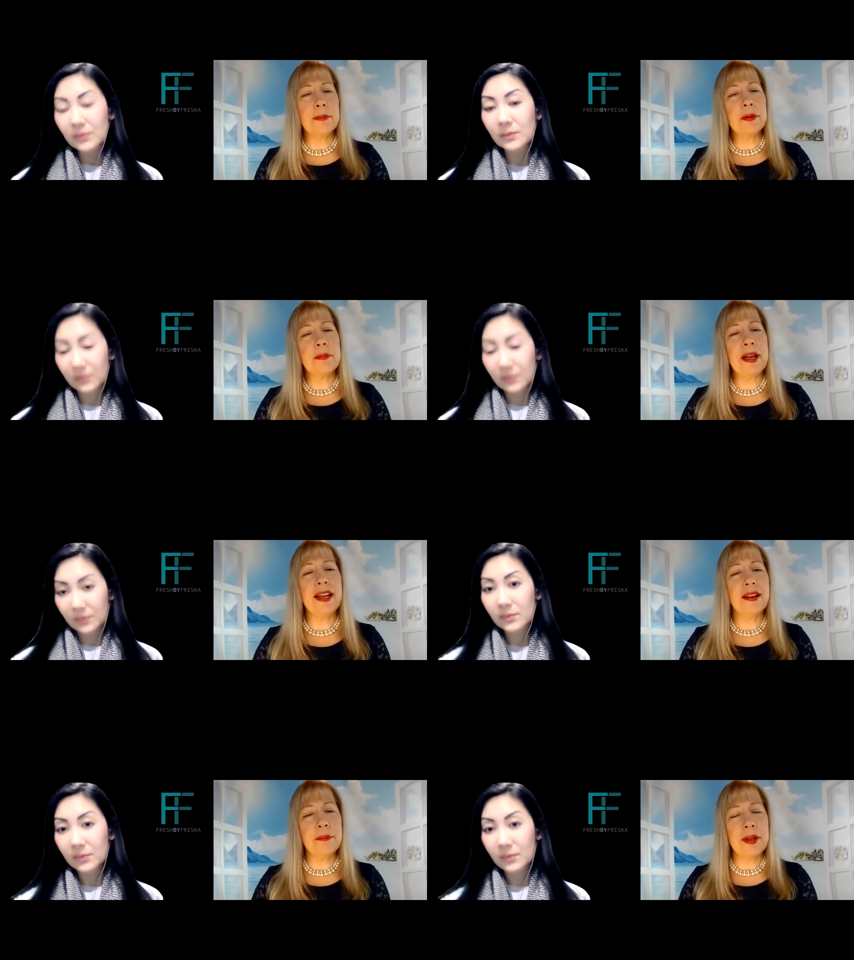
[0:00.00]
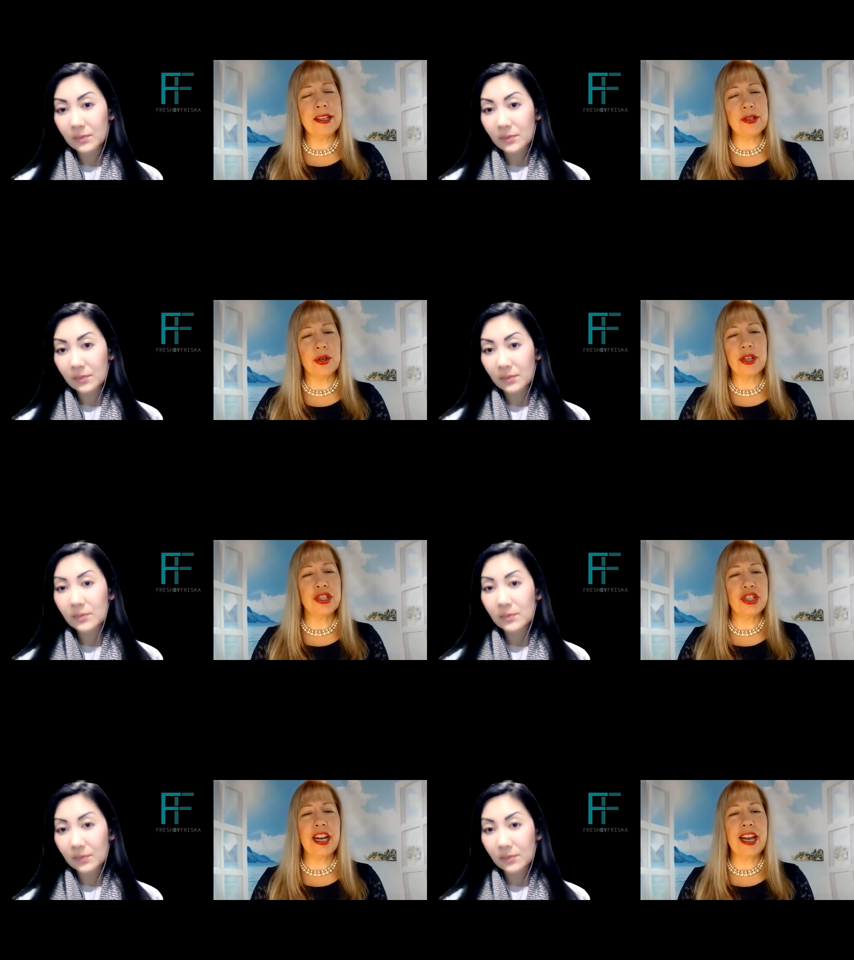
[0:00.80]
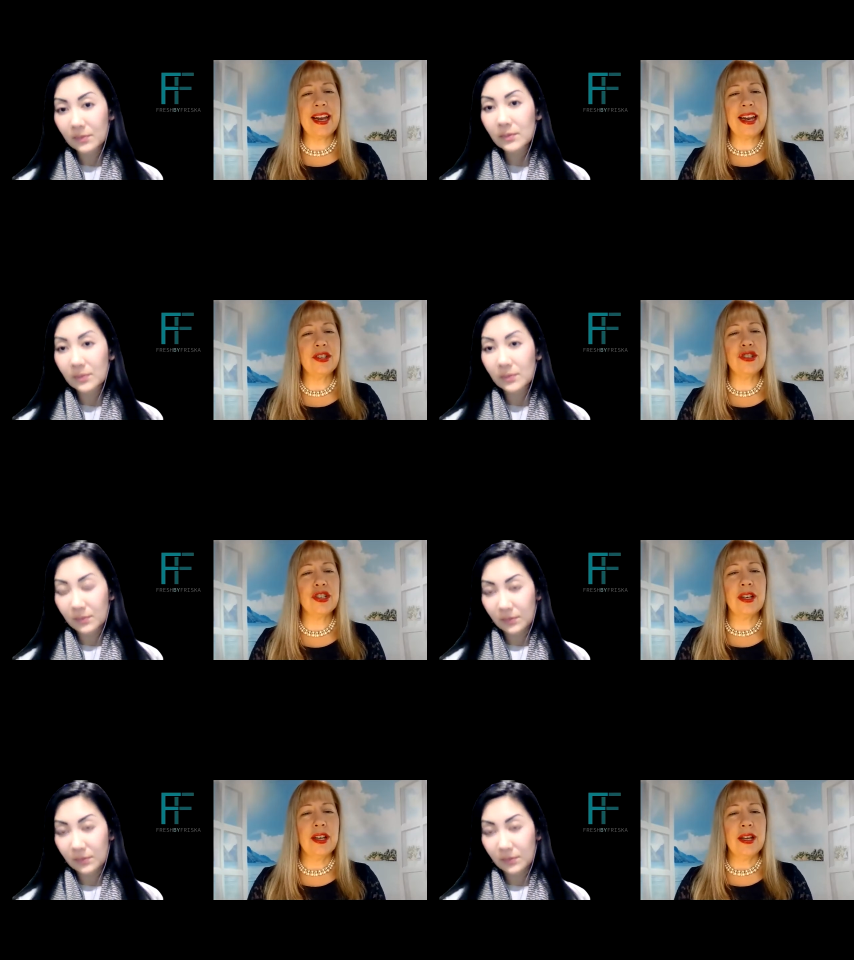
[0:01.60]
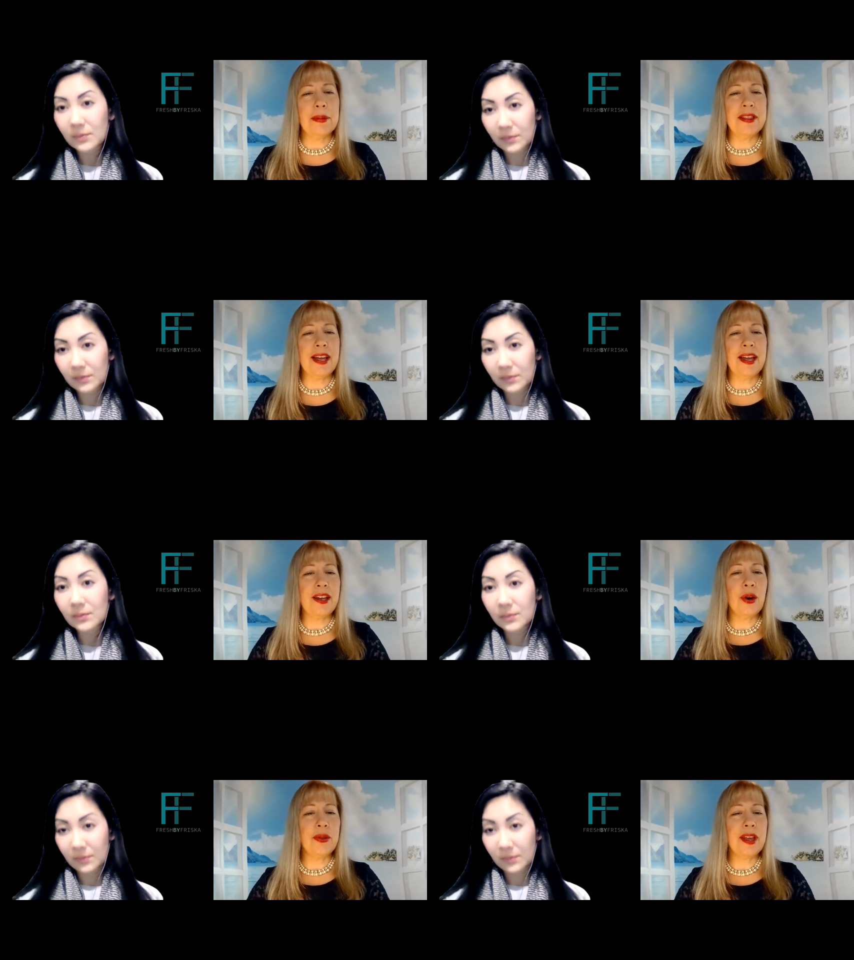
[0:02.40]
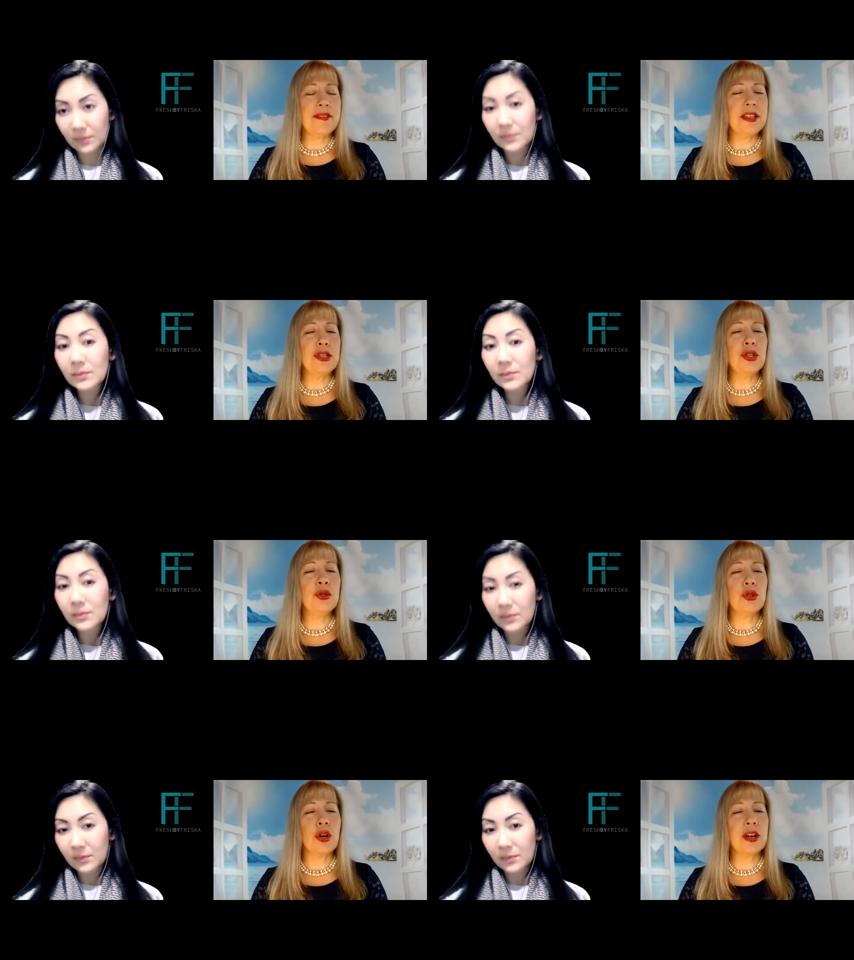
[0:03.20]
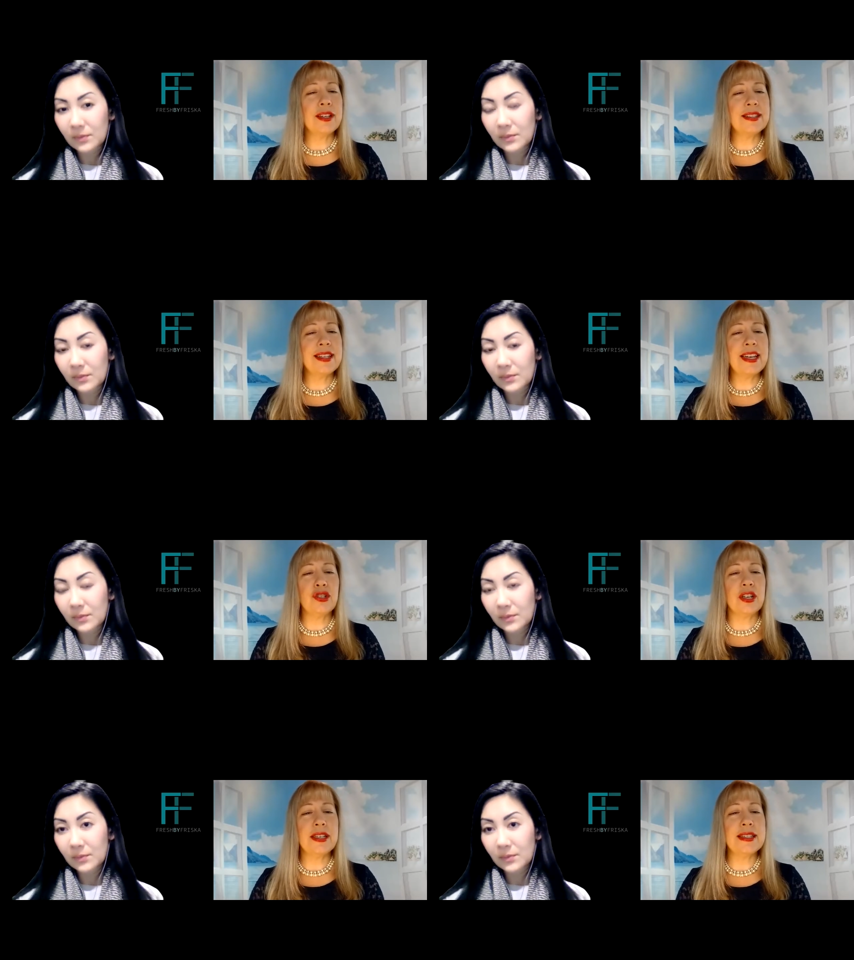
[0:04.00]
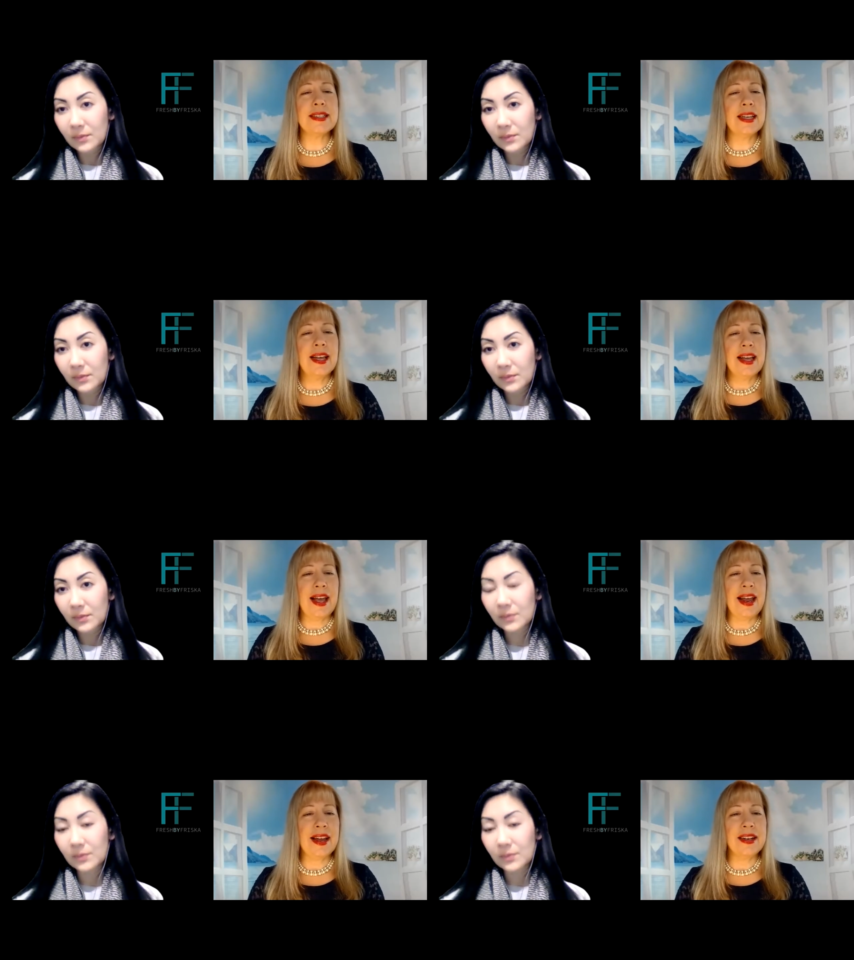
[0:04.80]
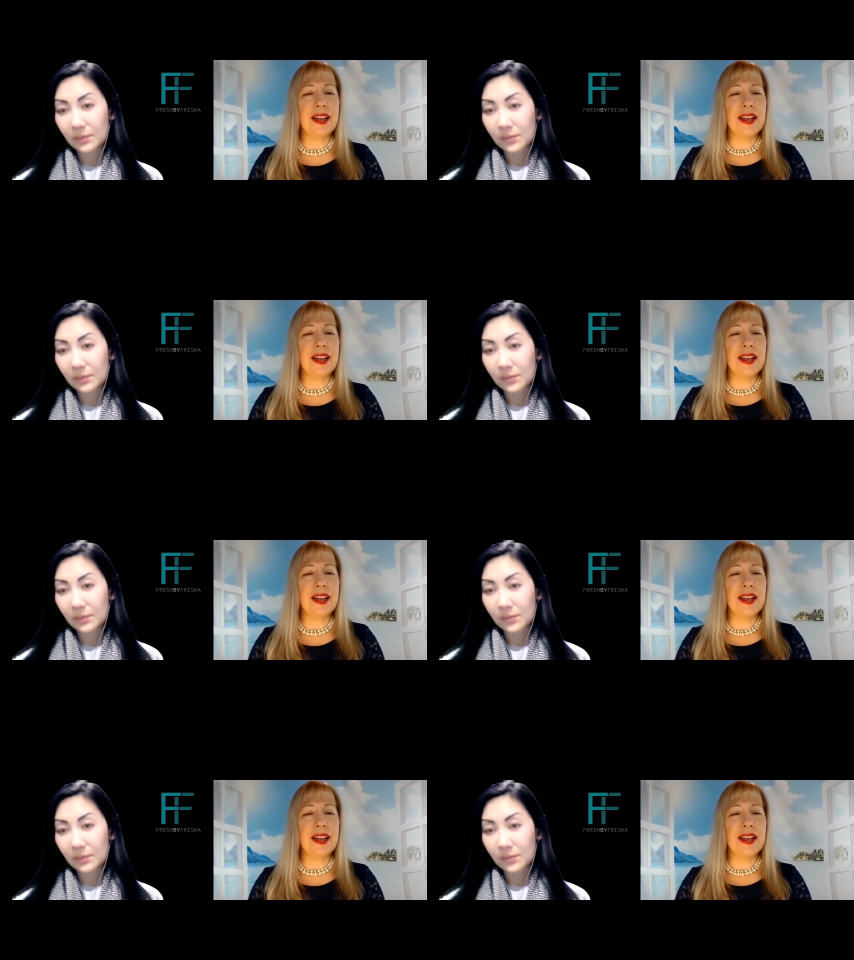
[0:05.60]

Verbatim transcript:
Speaker 1: to implement or change but they you know they have these huge organizations mm-hmm.